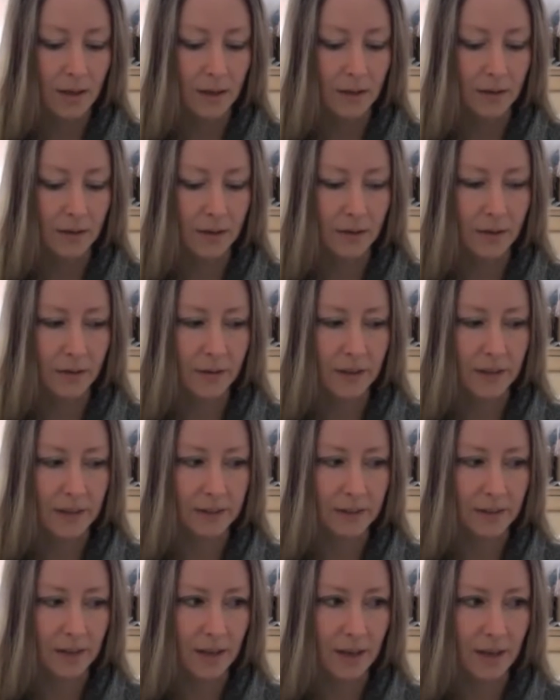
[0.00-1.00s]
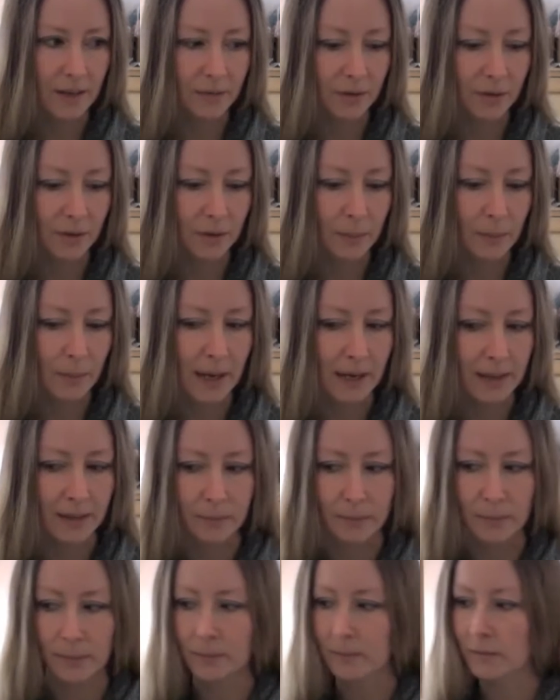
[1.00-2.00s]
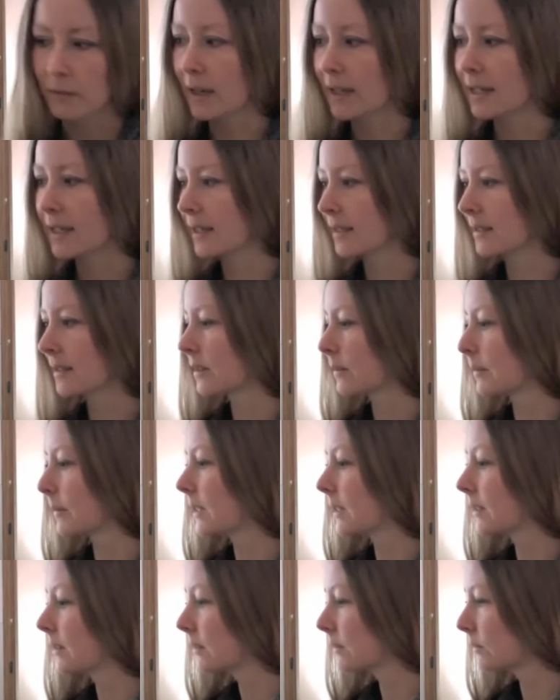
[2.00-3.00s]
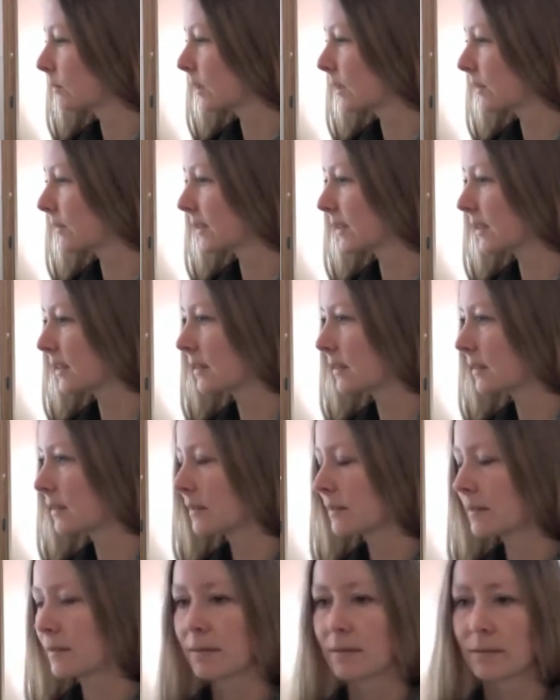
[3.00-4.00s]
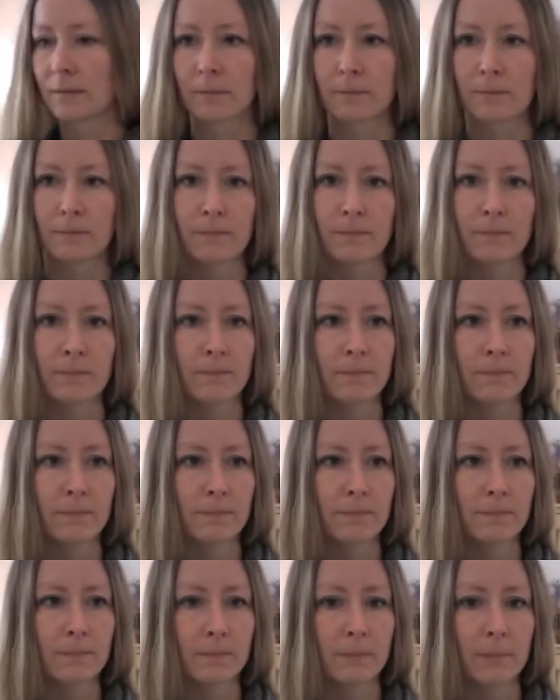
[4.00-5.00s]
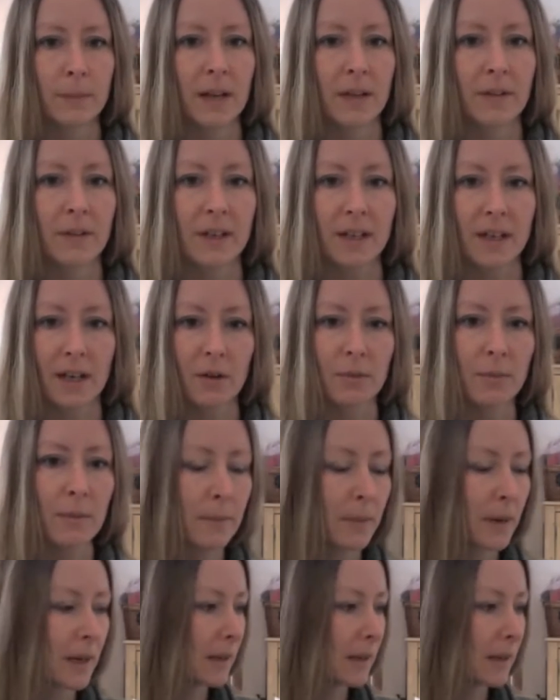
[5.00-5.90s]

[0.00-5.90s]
The only thing is that I haven't got the pattern right next to me. Where is it? But I think I can remember.